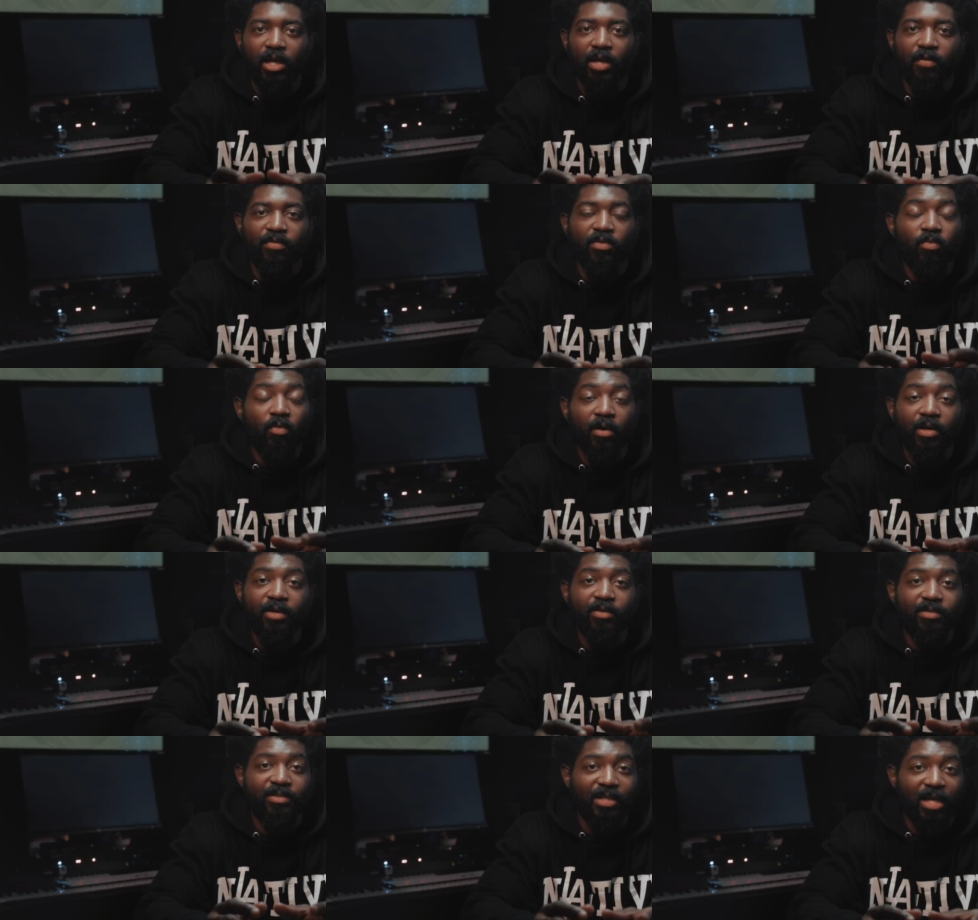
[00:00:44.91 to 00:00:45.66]
If you
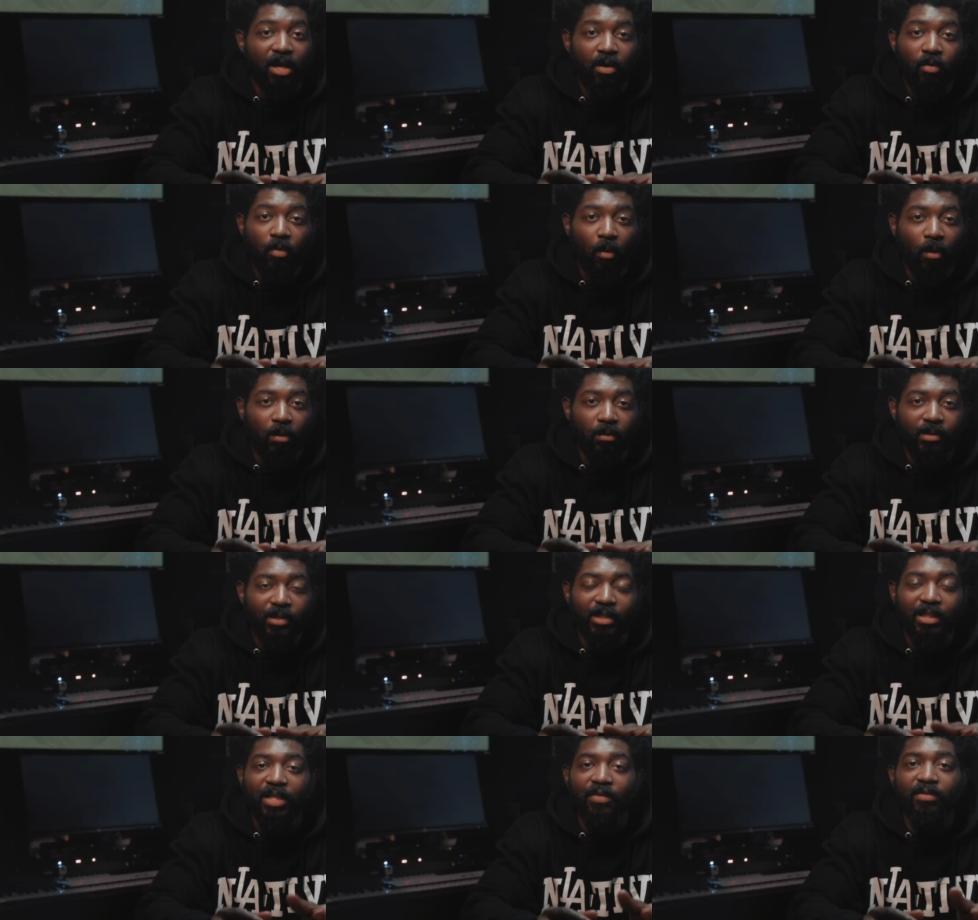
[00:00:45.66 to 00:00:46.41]
want your sound
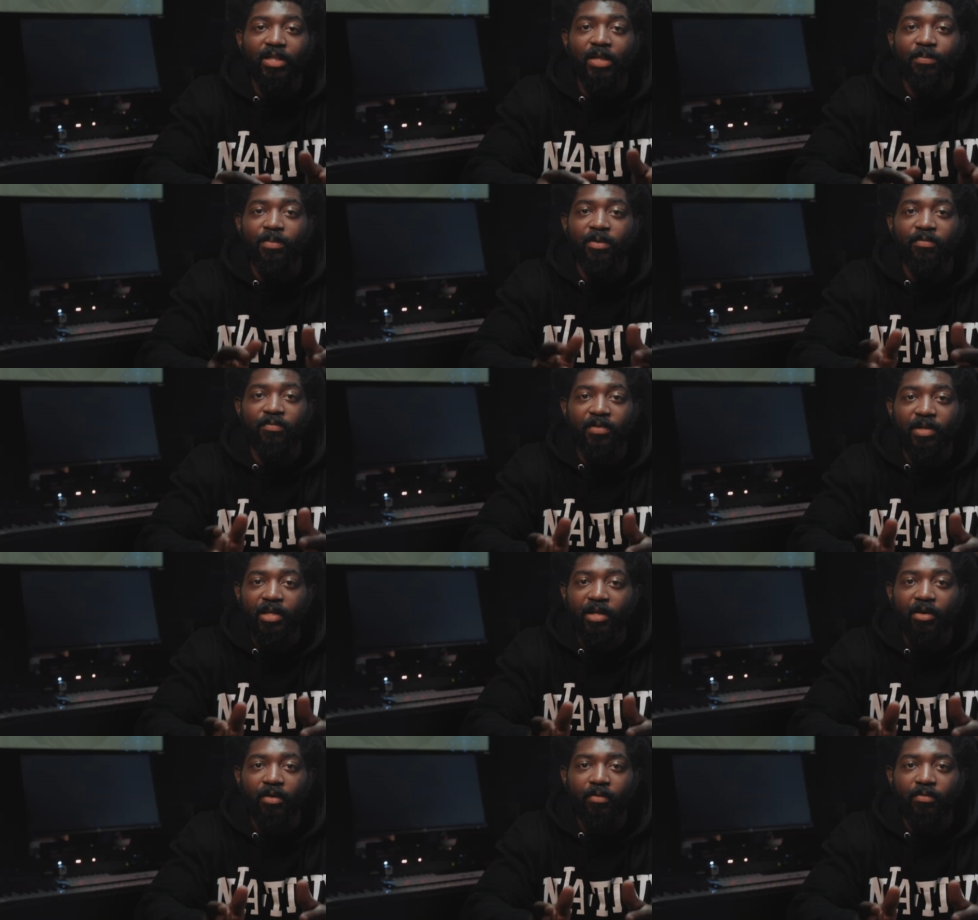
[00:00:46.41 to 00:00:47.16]
quality to level up your
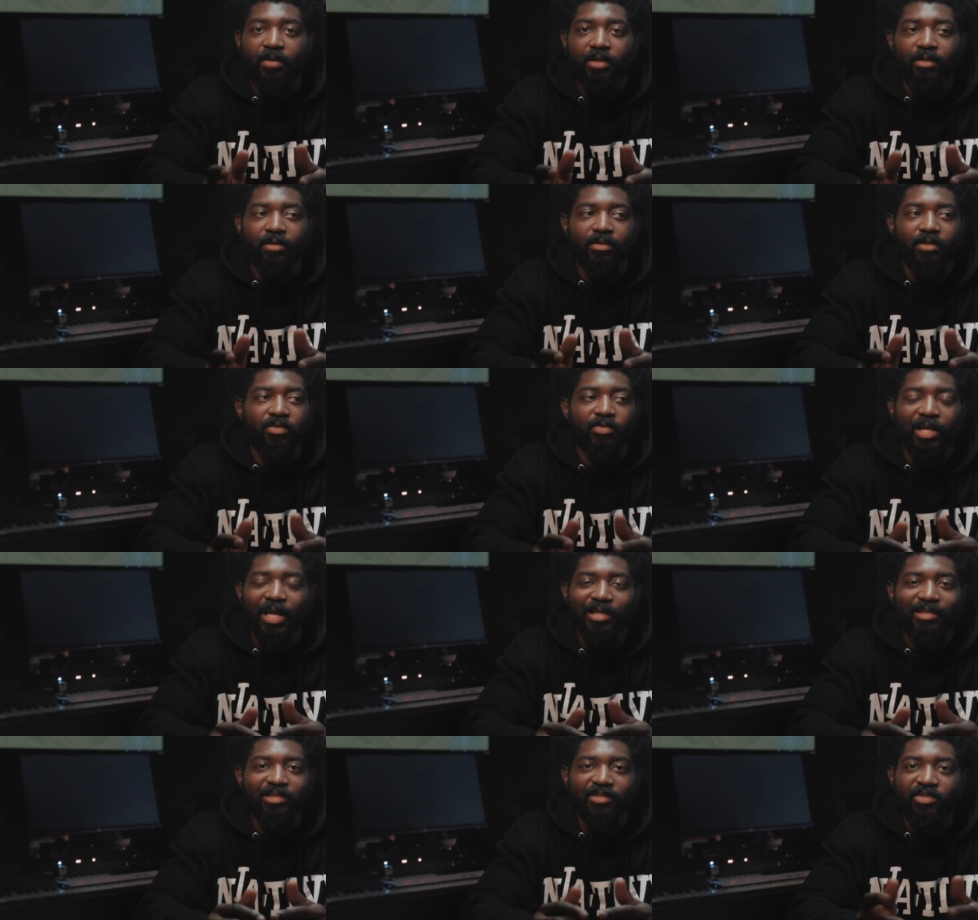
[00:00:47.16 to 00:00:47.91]
video, then you
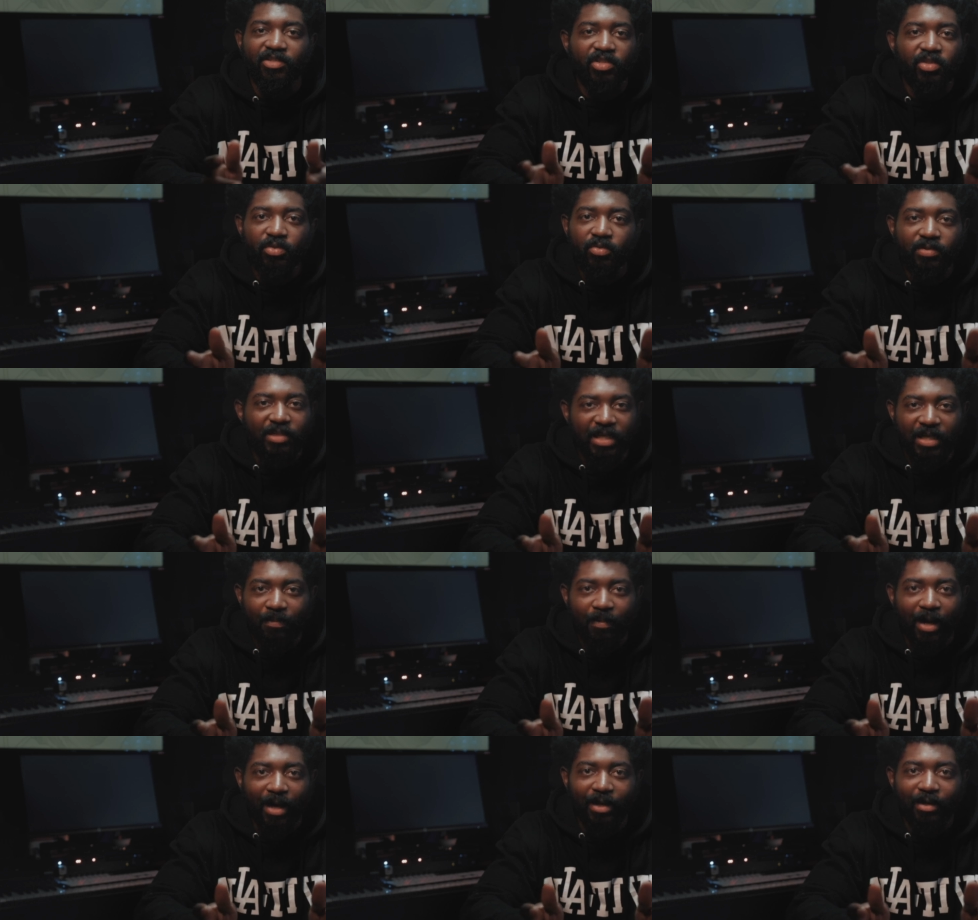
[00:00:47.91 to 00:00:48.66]
can't just choose
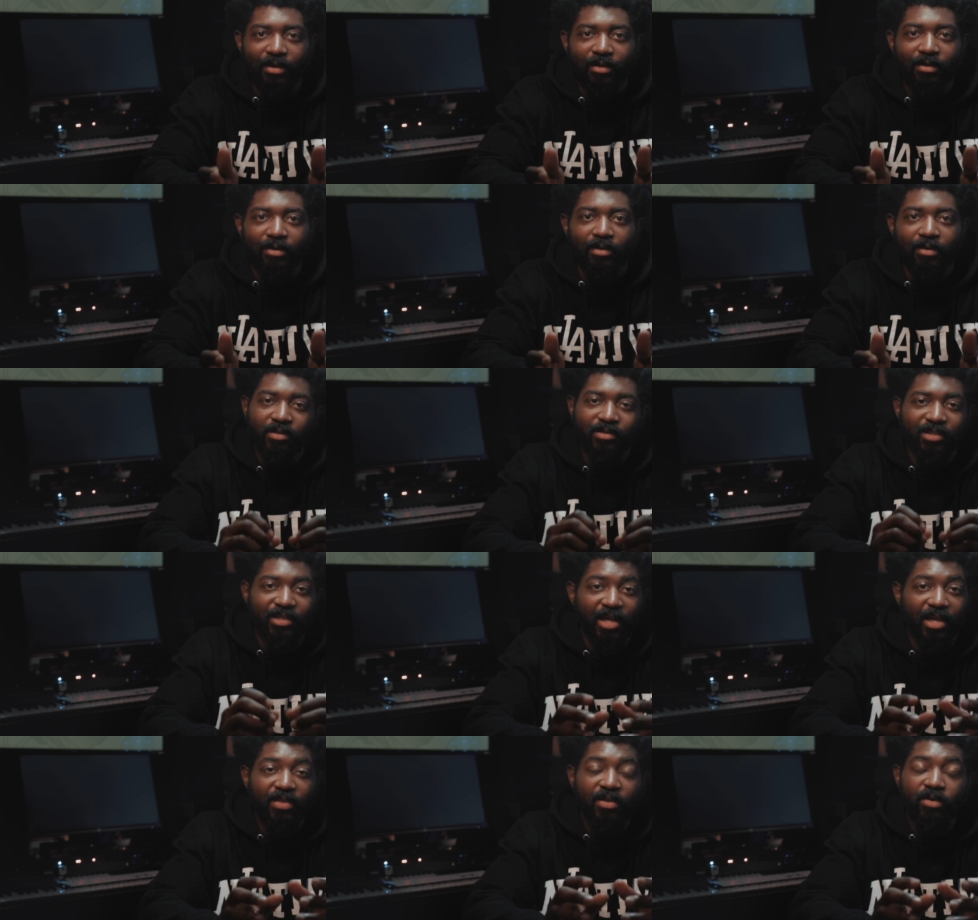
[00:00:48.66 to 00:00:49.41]
any mic.
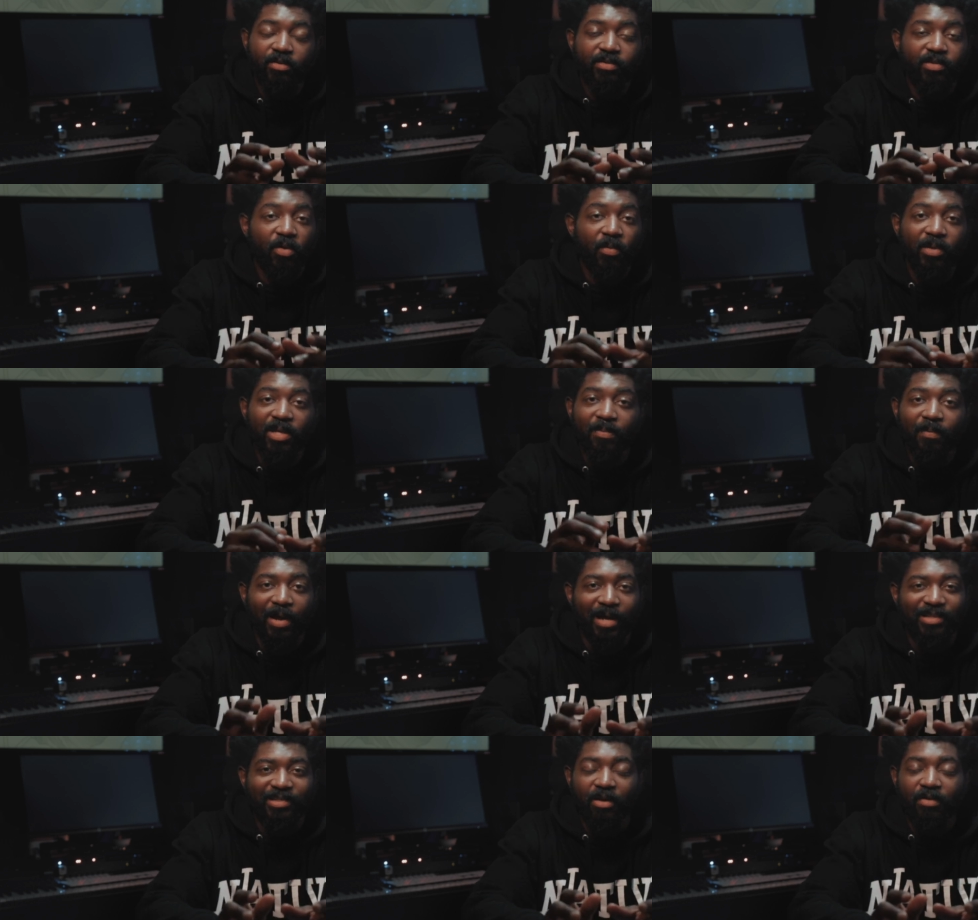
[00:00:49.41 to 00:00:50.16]
Today, there are so many
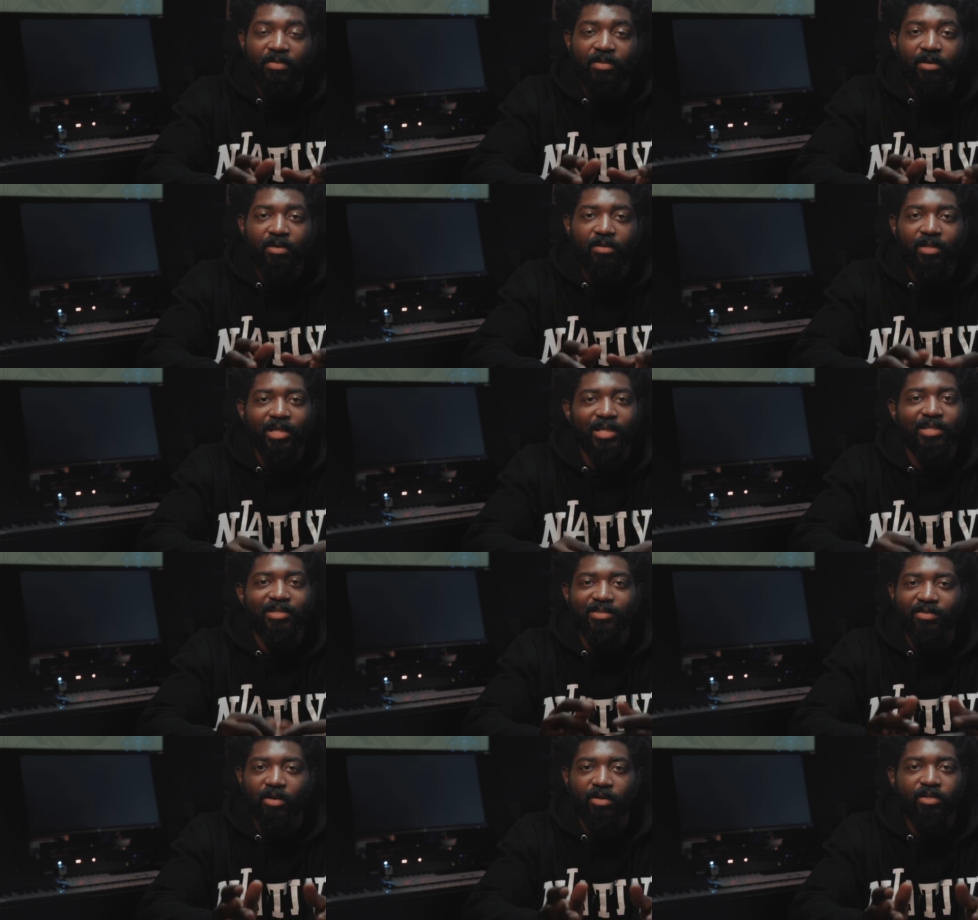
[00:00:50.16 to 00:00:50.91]
mics out there that
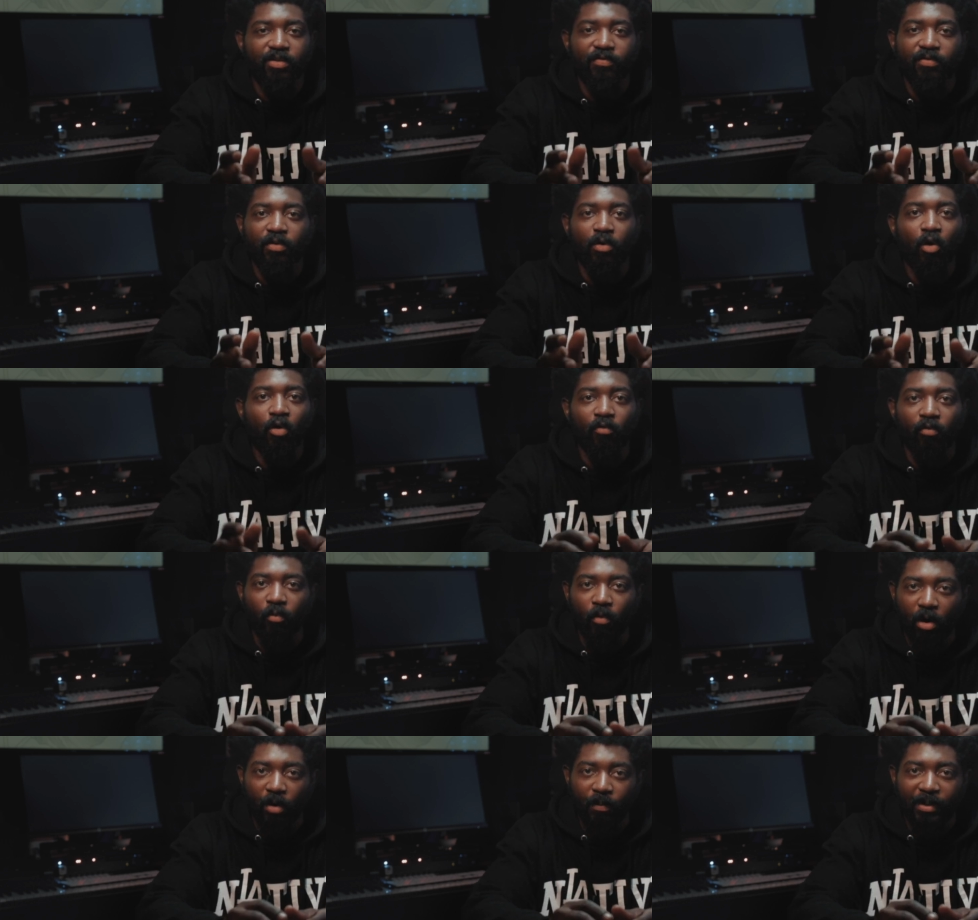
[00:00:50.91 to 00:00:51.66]
it can start to feel
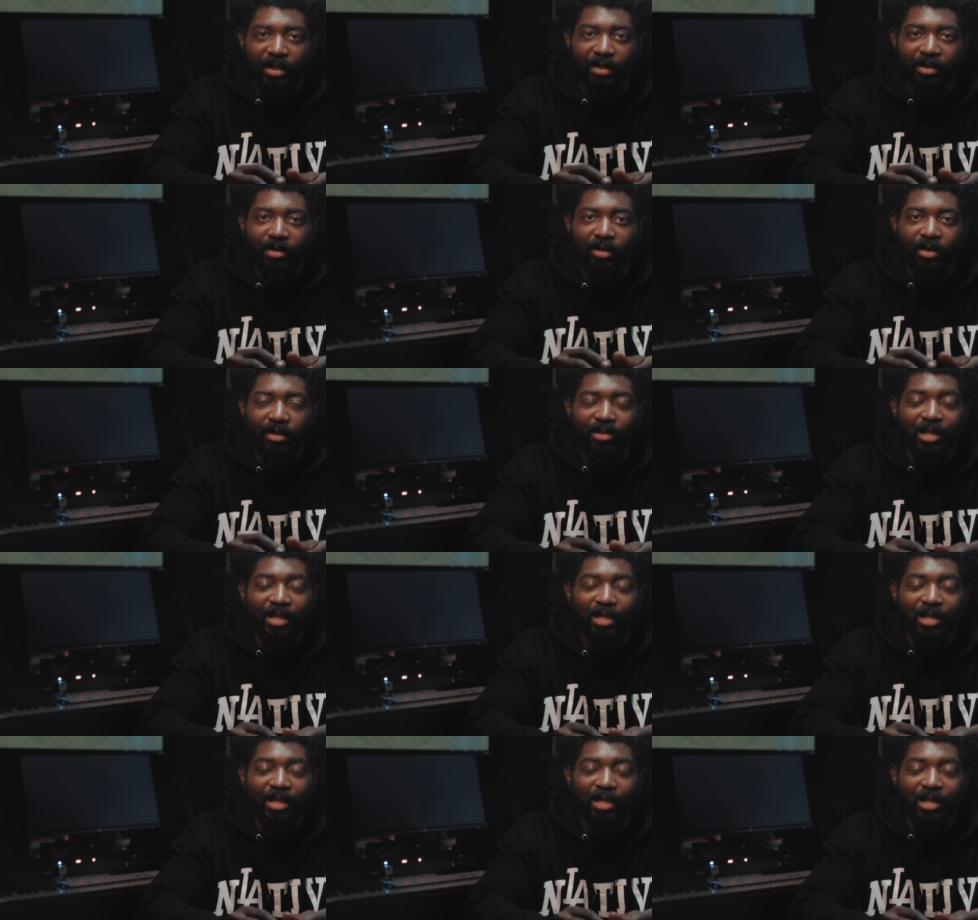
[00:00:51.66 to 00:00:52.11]
overwhelming.